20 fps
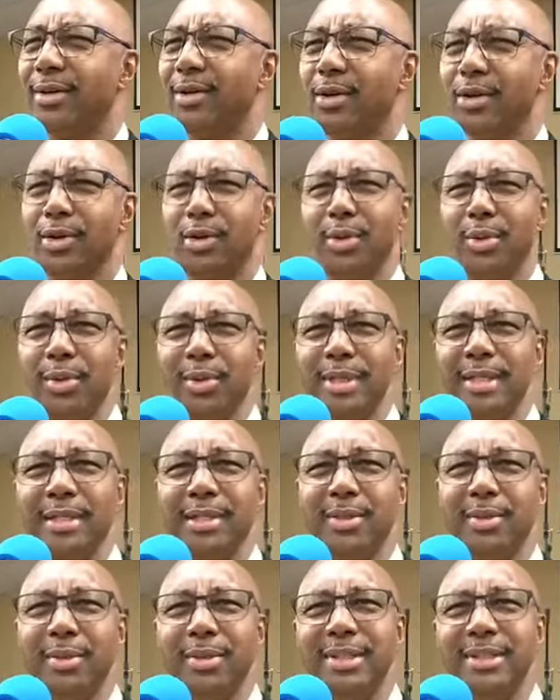who,
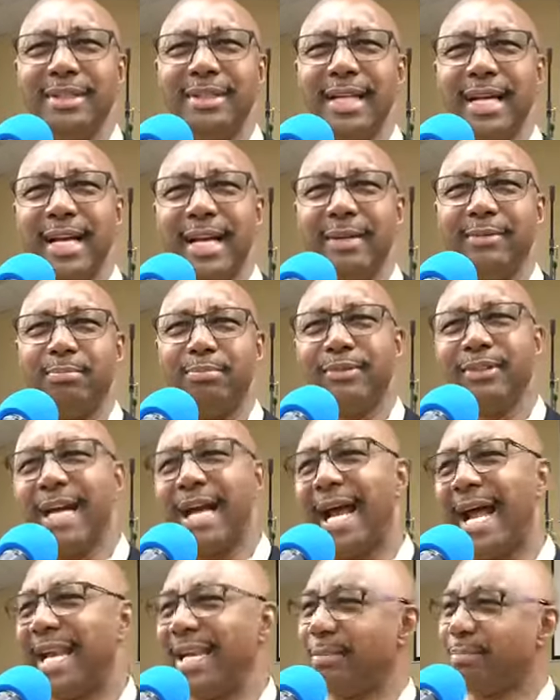who is that?
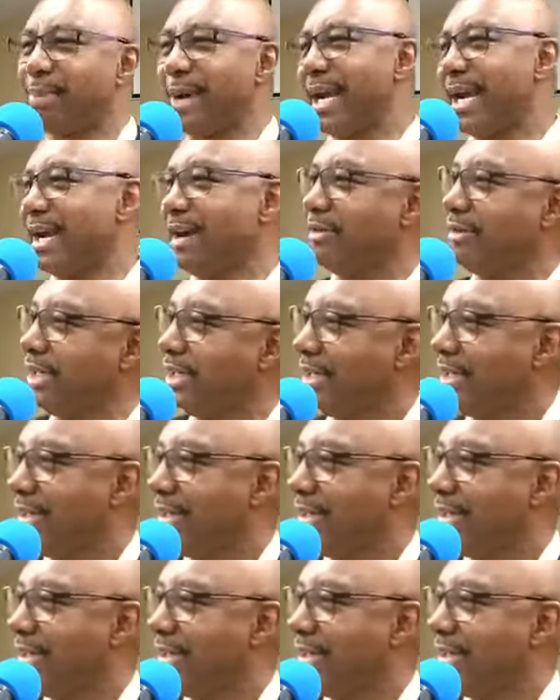Tyler Perry?